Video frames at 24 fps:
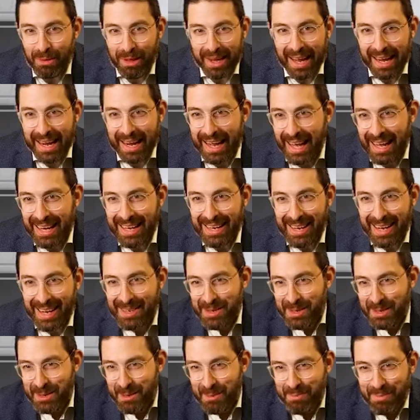Like I kind of, you
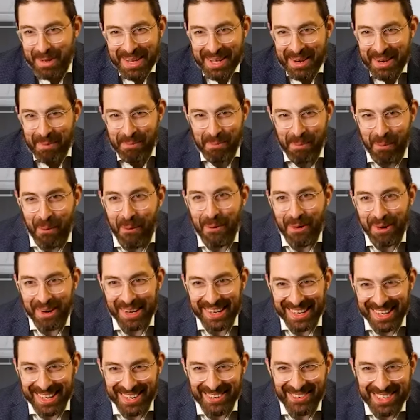guys are so big and
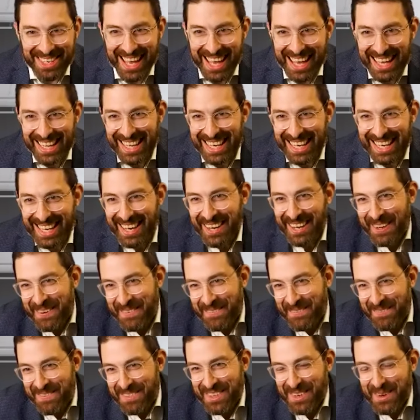important. You know what I'm saying? Like right,
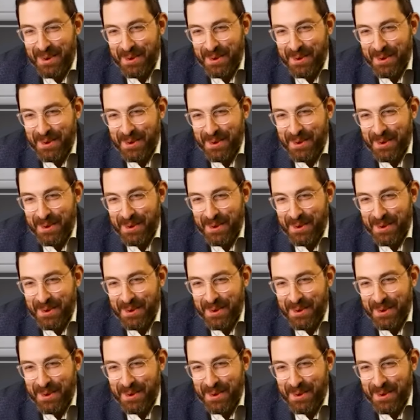right.